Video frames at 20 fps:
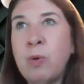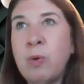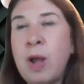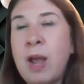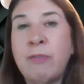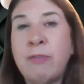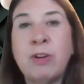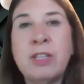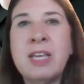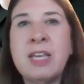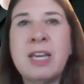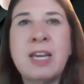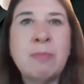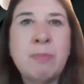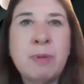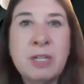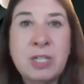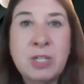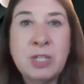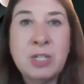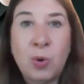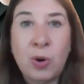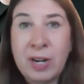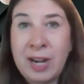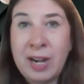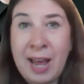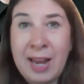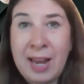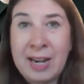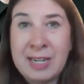everything had been
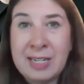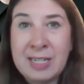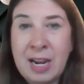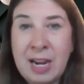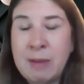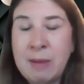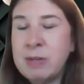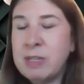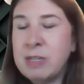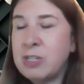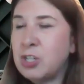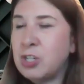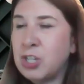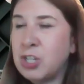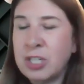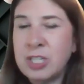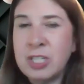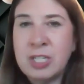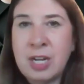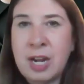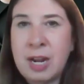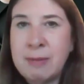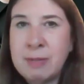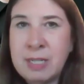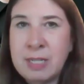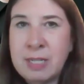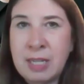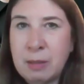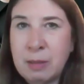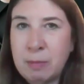sorted ahead of time and it's just time to
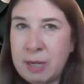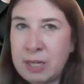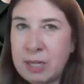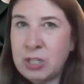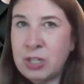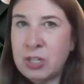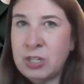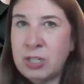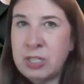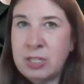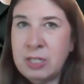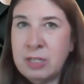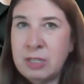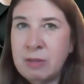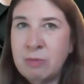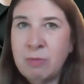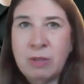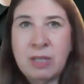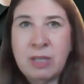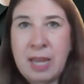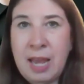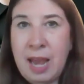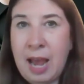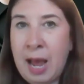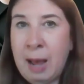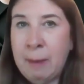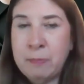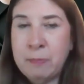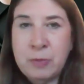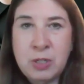take the pictures with the
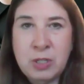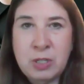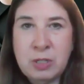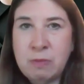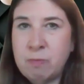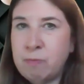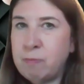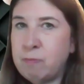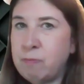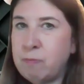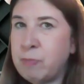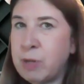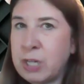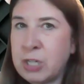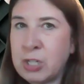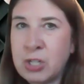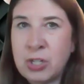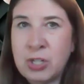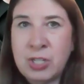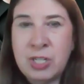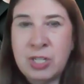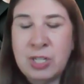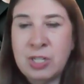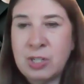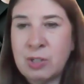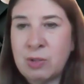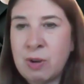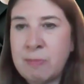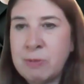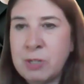app, just pictures and
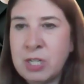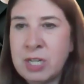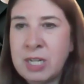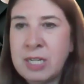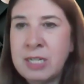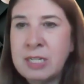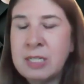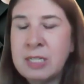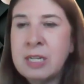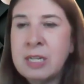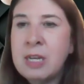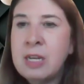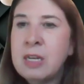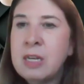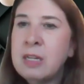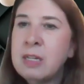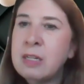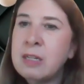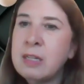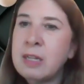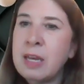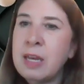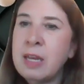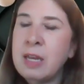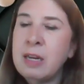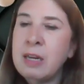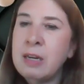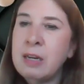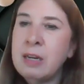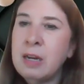descriptions,
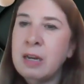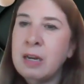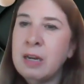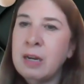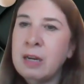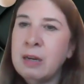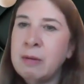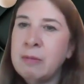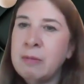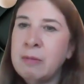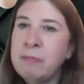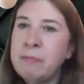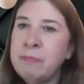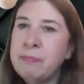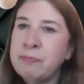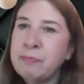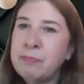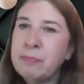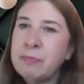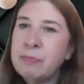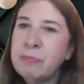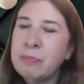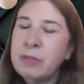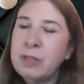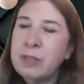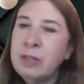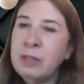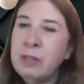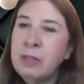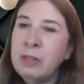then
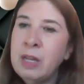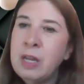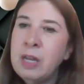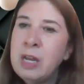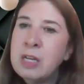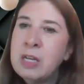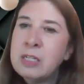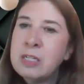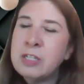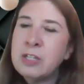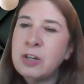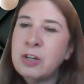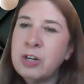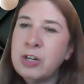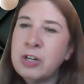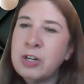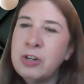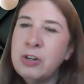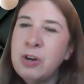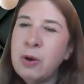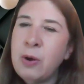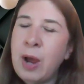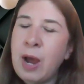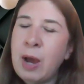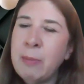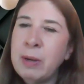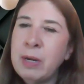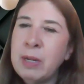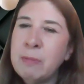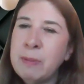oh, Cesar, do you know
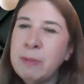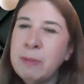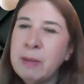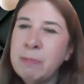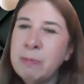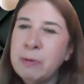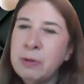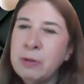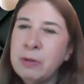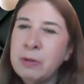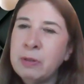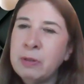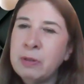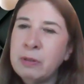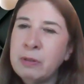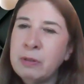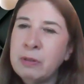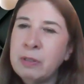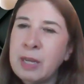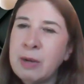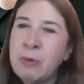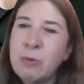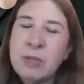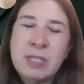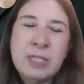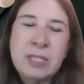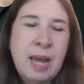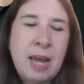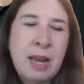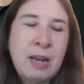how many people they would
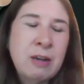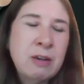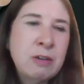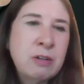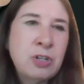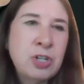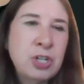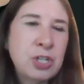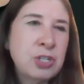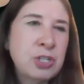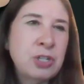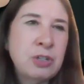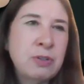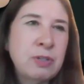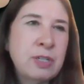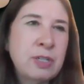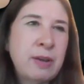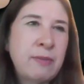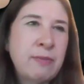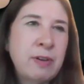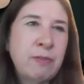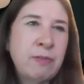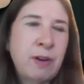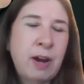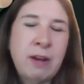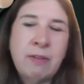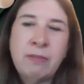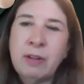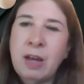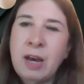send just to do
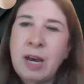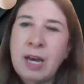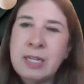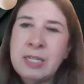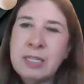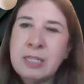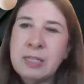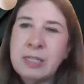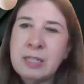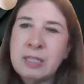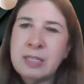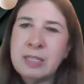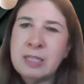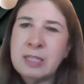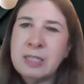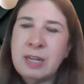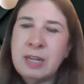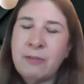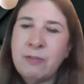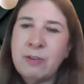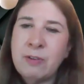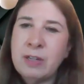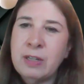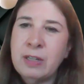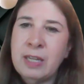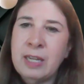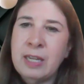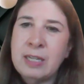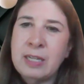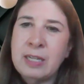75 lots? Because it's
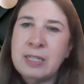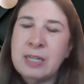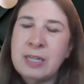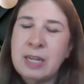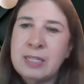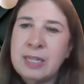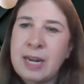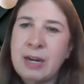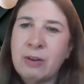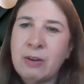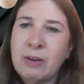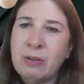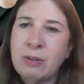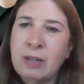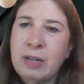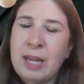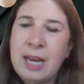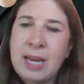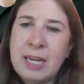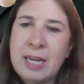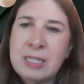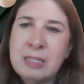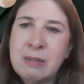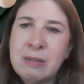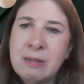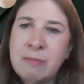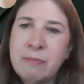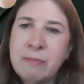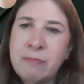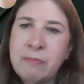definitely a day or
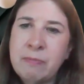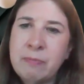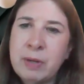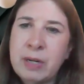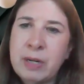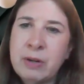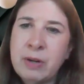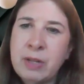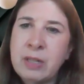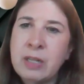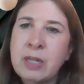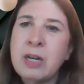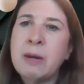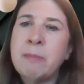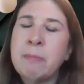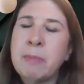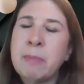less, but I don't have the number.